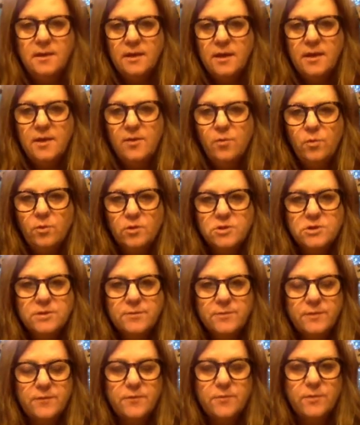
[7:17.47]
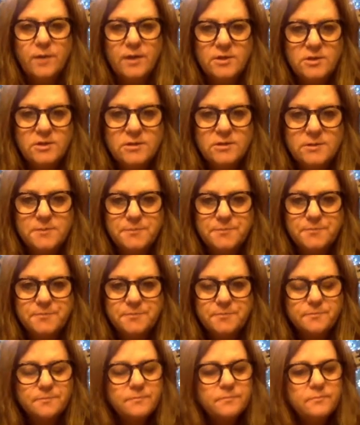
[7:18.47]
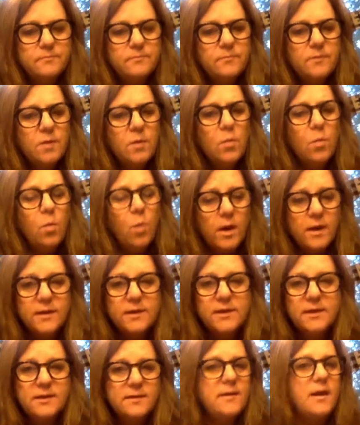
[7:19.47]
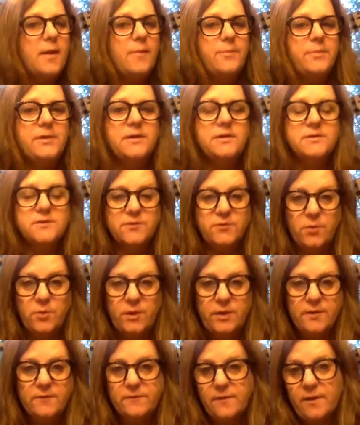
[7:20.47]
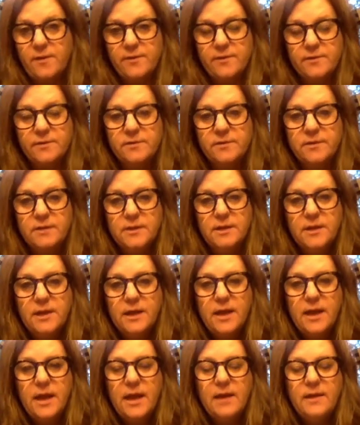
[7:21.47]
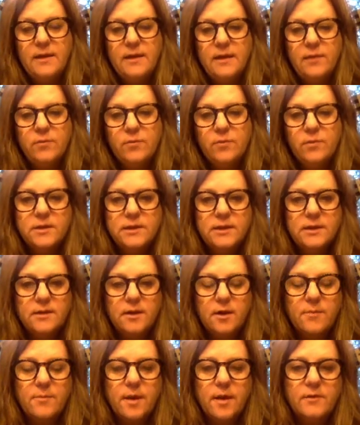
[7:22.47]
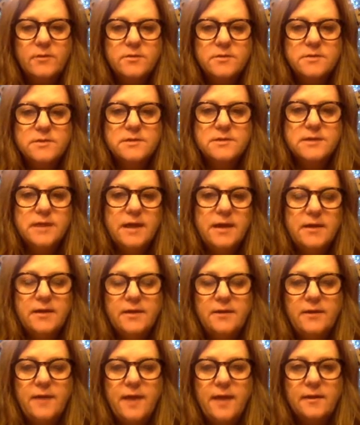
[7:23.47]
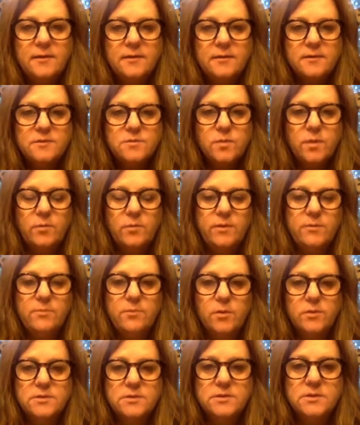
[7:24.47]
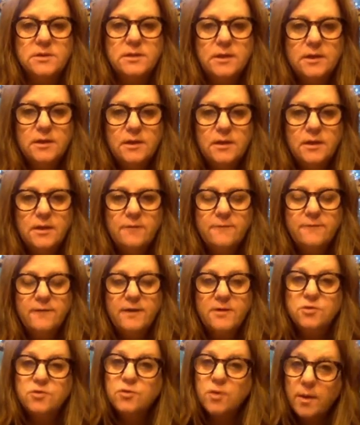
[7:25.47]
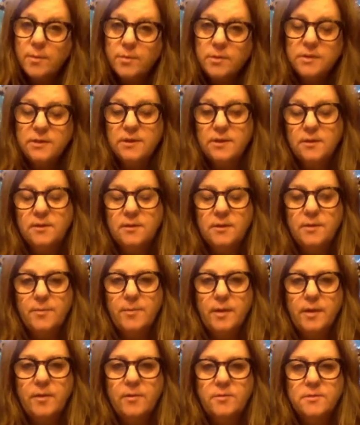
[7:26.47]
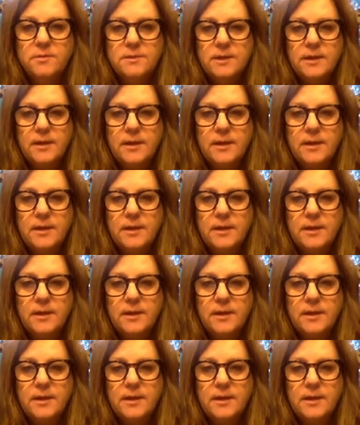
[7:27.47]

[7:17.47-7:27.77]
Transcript: a worship of the righteous. One cannot be devoid of other. And really, in our modern society, that is what we most find troubling about